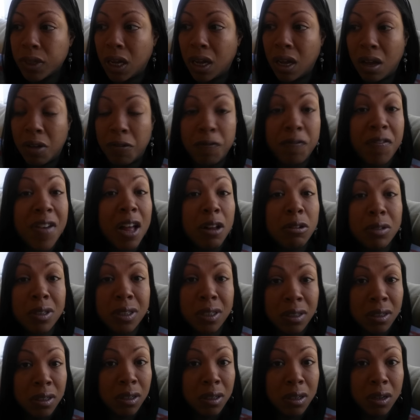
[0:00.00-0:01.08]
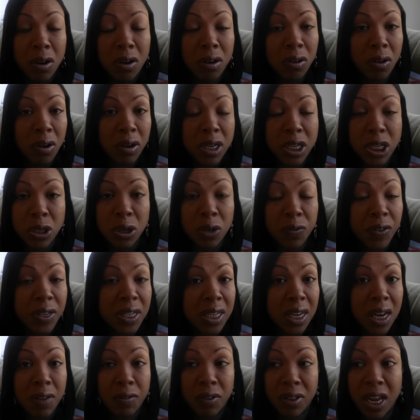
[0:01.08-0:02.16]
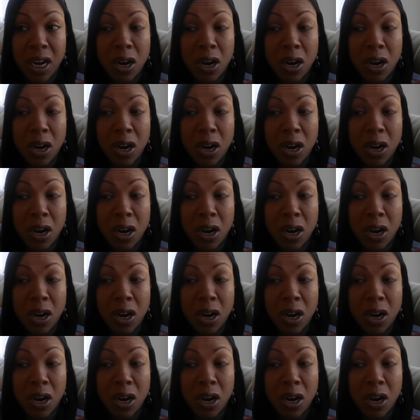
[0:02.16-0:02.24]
uh, felt on a, on a surface level.